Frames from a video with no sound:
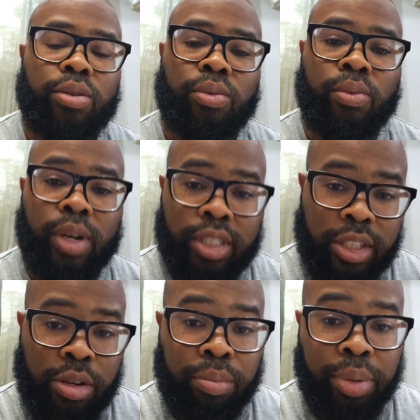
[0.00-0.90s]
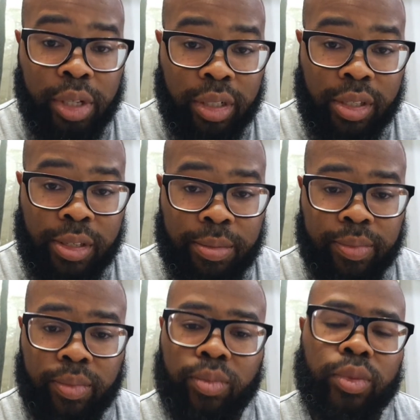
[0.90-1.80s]
Once they're booked,
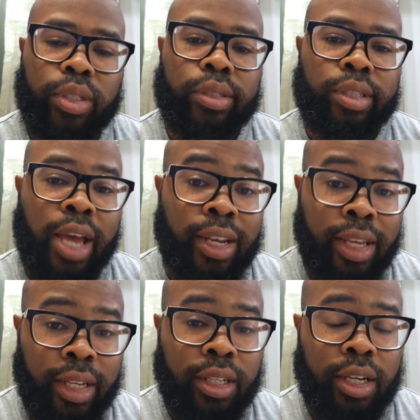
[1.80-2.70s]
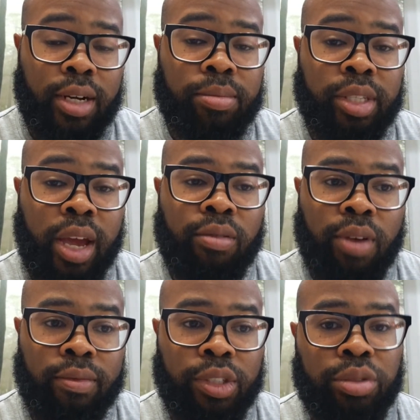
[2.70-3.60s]
that income and that
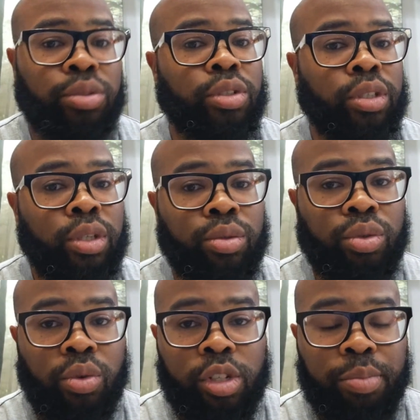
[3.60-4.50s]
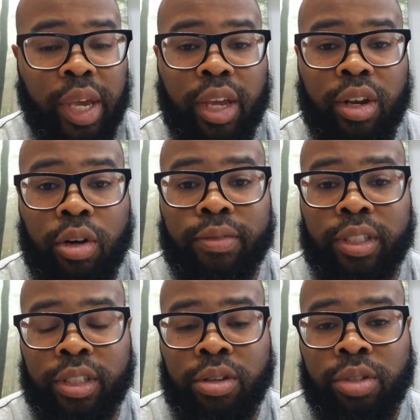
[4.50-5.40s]
revenue is going to go towards paying off
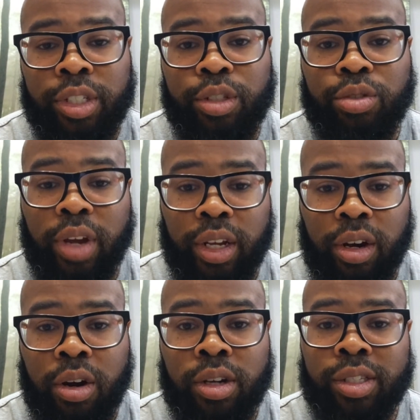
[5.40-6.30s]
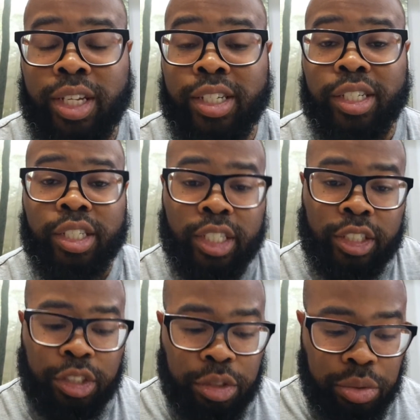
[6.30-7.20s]
the zero interest credit cards that she
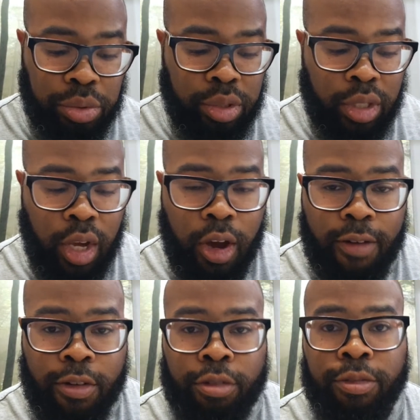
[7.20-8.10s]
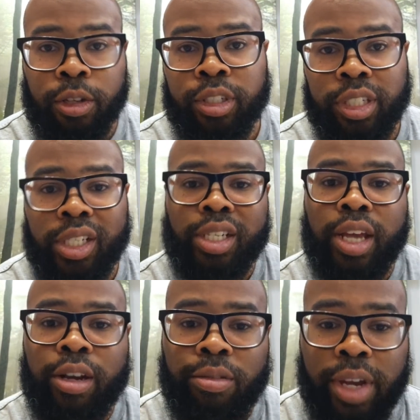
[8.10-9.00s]
just used for furnishing and
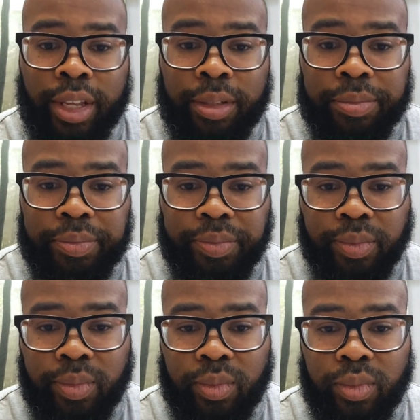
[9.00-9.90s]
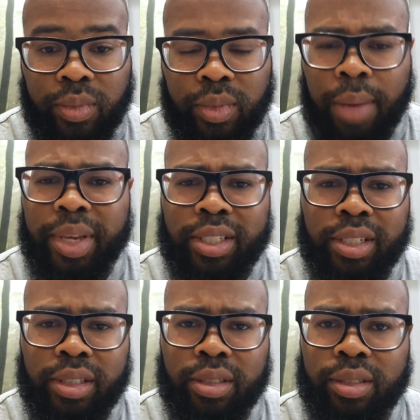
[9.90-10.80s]
decorating. That makes
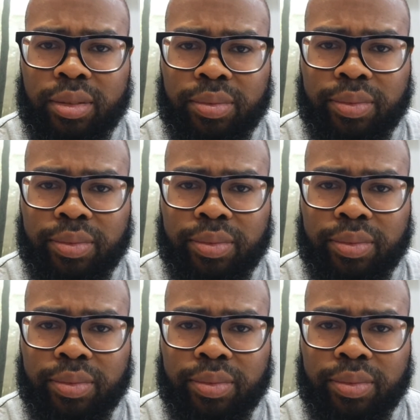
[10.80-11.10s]
sense,